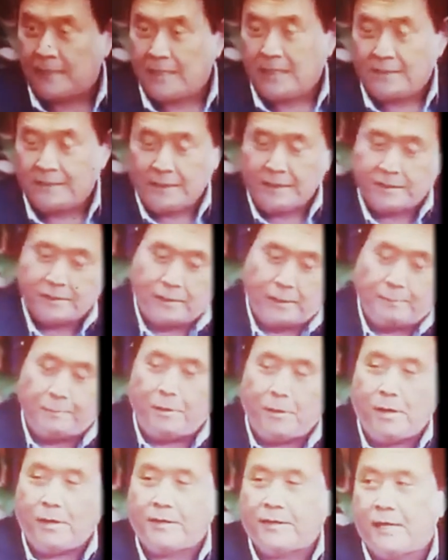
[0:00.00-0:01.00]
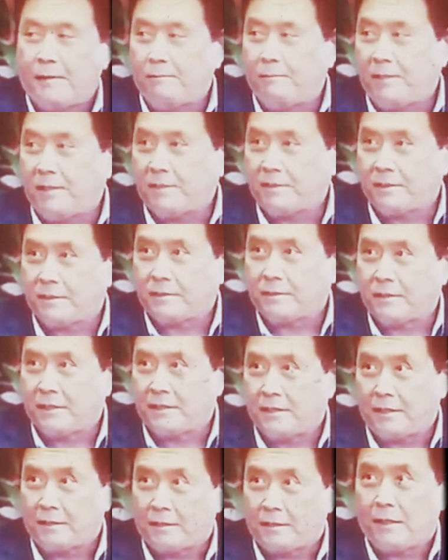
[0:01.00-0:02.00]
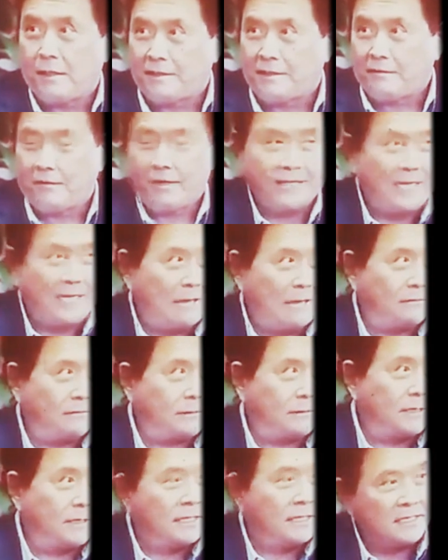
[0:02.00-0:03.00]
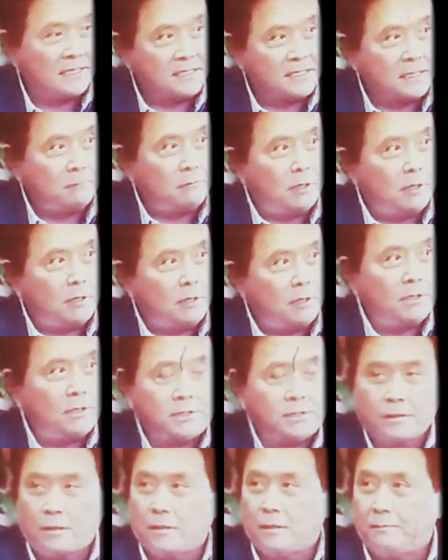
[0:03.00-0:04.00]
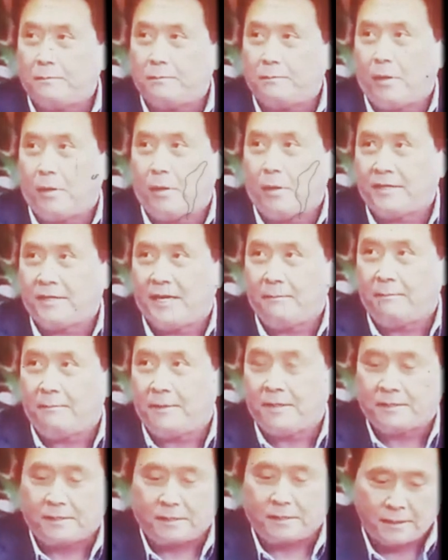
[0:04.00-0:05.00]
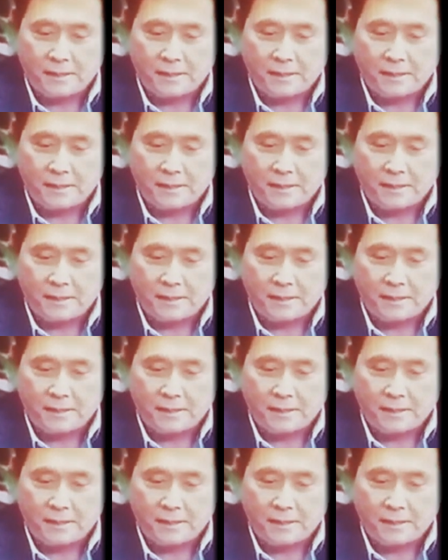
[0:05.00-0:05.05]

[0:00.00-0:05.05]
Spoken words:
then start a part-time business, and then call your accountant. Because the moment you start a part-time business,